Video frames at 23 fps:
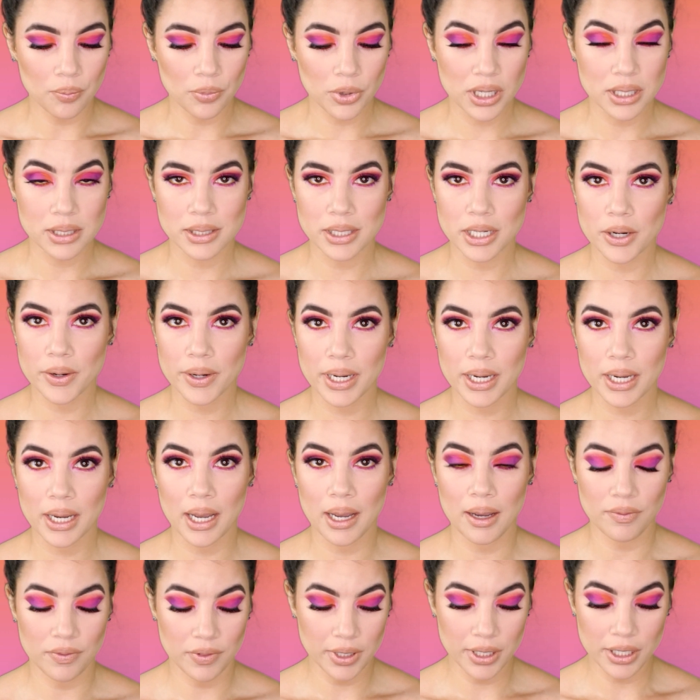considering
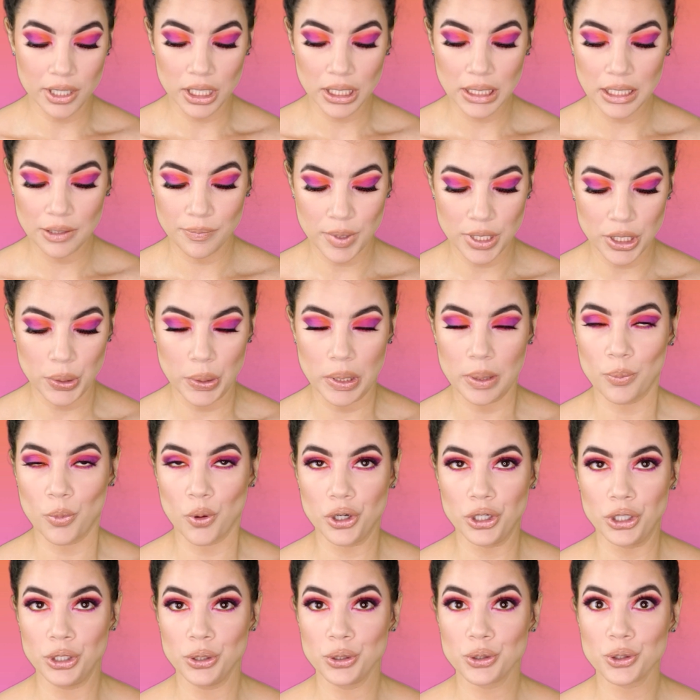I've literally been doing
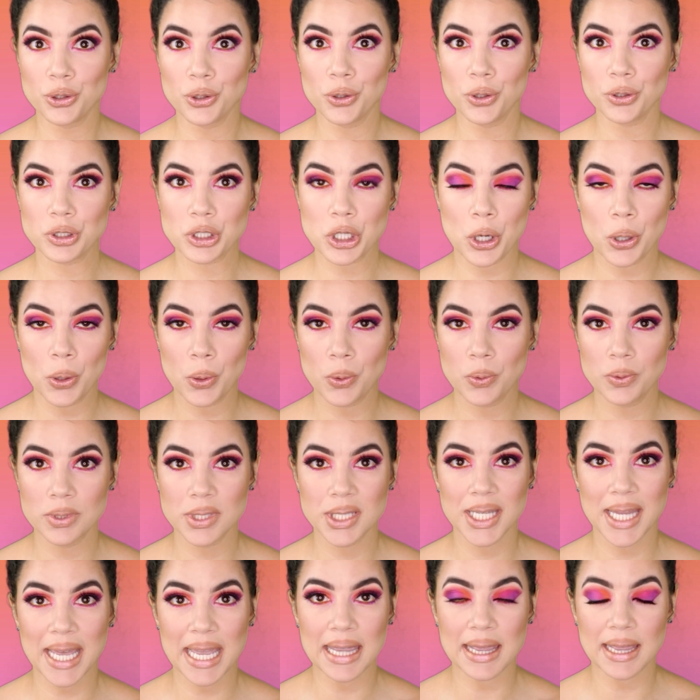more neutral
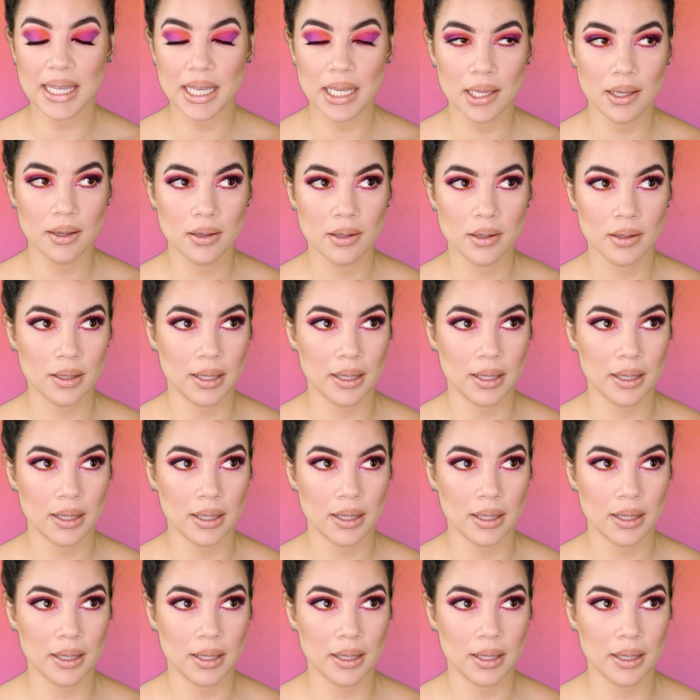tones lately,